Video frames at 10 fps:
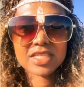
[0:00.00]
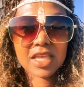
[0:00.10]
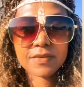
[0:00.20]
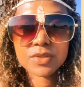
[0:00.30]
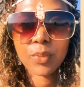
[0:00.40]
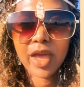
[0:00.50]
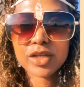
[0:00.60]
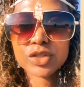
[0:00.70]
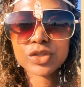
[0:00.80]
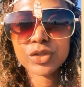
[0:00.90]
gives
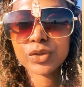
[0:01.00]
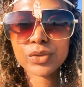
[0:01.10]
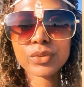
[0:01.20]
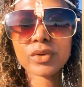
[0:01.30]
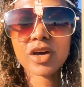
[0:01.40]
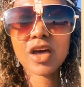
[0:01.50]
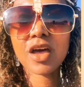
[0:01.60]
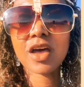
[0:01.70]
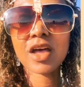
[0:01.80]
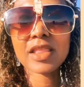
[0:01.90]
way to
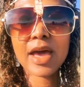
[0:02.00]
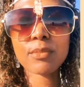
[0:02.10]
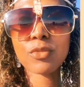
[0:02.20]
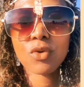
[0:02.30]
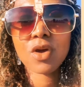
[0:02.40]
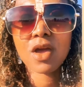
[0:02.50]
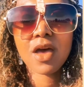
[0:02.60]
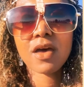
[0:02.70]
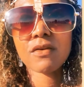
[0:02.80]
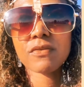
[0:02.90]
more
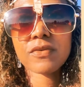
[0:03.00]
of